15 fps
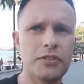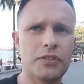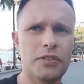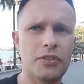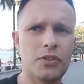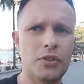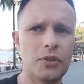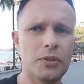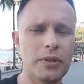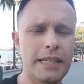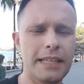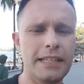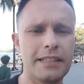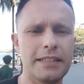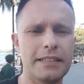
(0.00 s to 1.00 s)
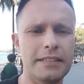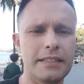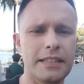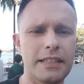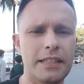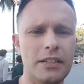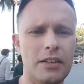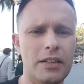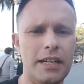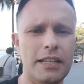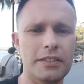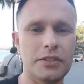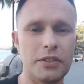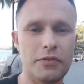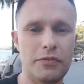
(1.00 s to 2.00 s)
you're looking at this thinking, okay,
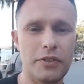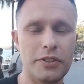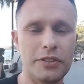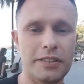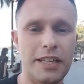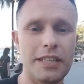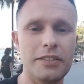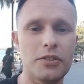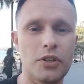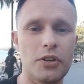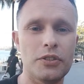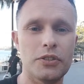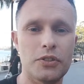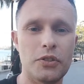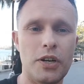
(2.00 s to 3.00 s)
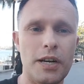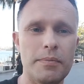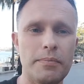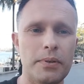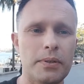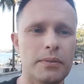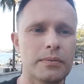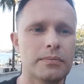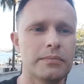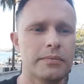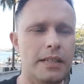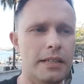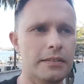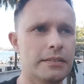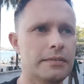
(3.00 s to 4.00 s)
so the first date you're going to try and pull.
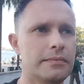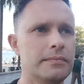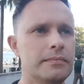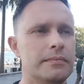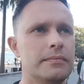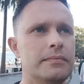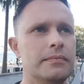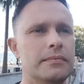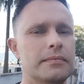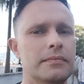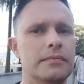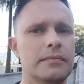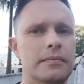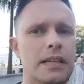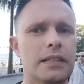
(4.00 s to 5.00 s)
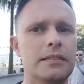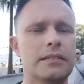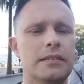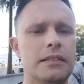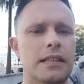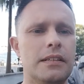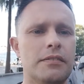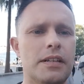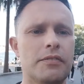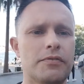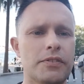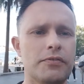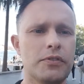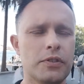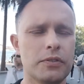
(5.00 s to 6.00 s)
Yes.
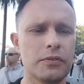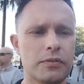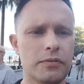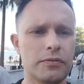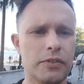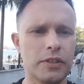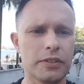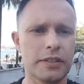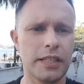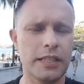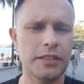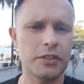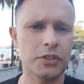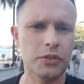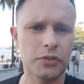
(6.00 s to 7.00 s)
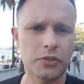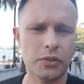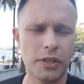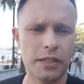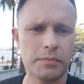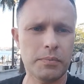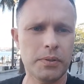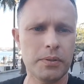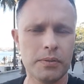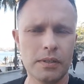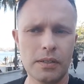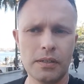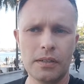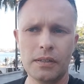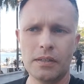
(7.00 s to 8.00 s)
Every full first date you should try to pull.
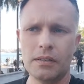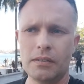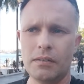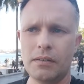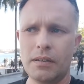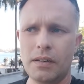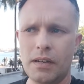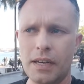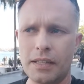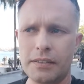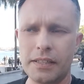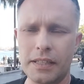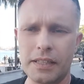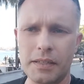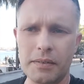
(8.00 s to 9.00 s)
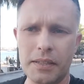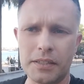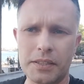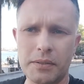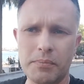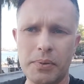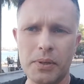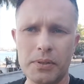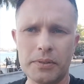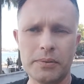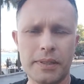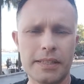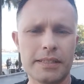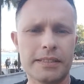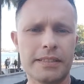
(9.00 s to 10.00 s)
I think it's important to
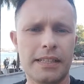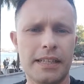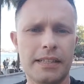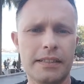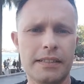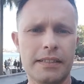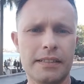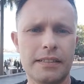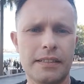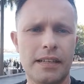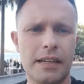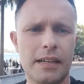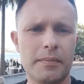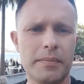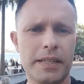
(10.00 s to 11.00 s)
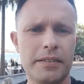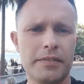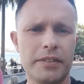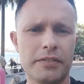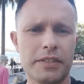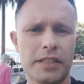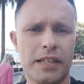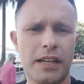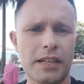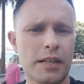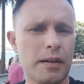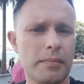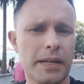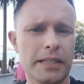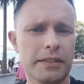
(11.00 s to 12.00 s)
understand that even if she can't
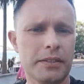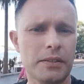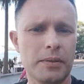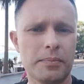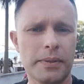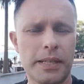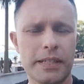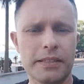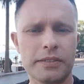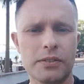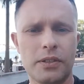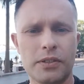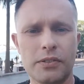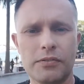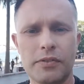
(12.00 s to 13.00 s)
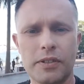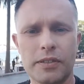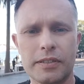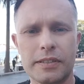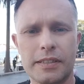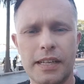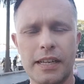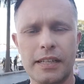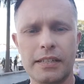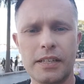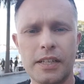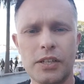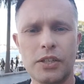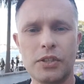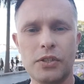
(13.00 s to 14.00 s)
come back to your place on the first date,
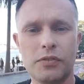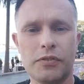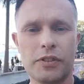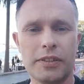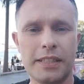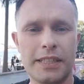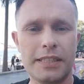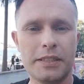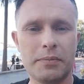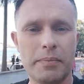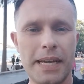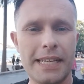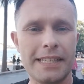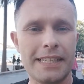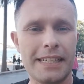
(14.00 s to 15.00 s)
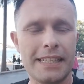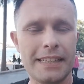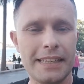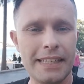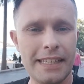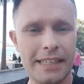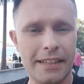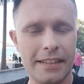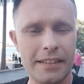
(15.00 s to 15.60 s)
you've at least made it clear